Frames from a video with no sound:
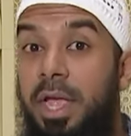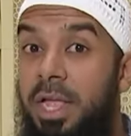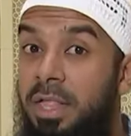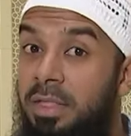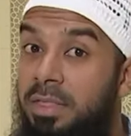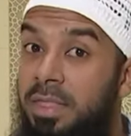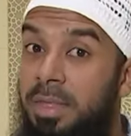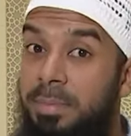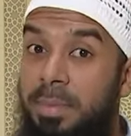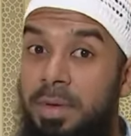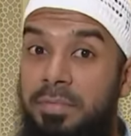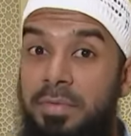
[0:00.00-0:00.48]

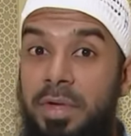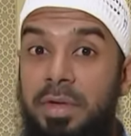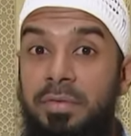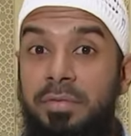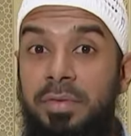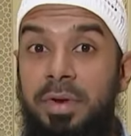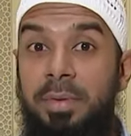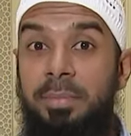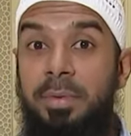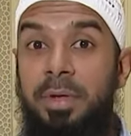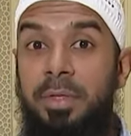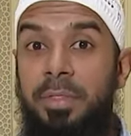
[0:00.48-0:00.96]
In the month
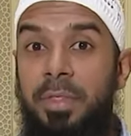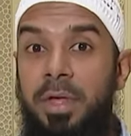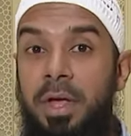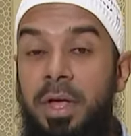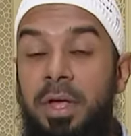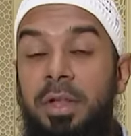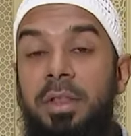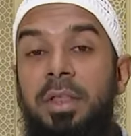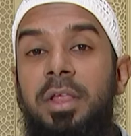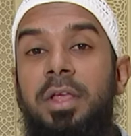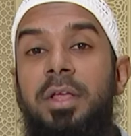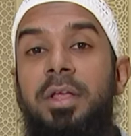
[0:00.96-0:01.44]
of
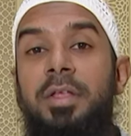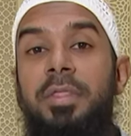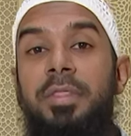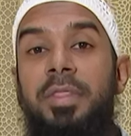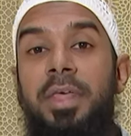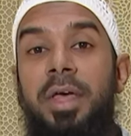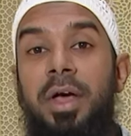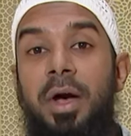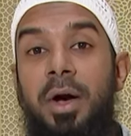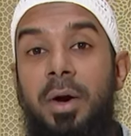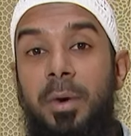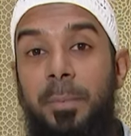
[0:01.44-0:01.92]
Ramadan,
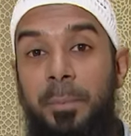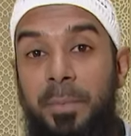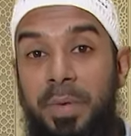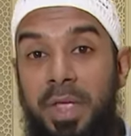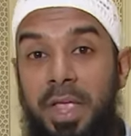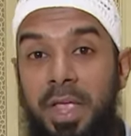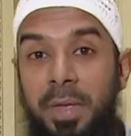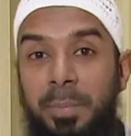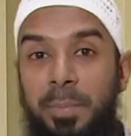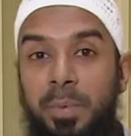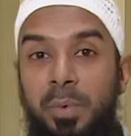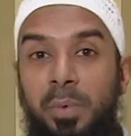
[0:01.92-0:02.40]
there are
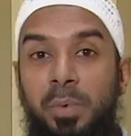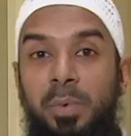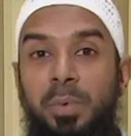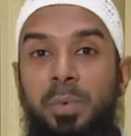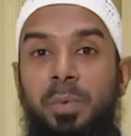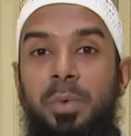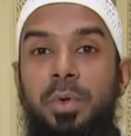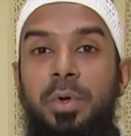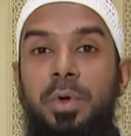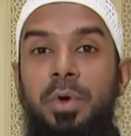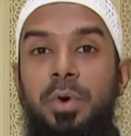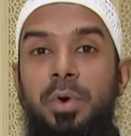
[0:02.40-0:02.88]

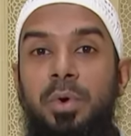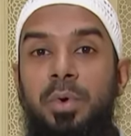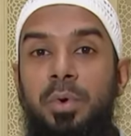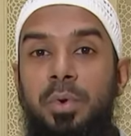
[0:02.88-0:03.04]
people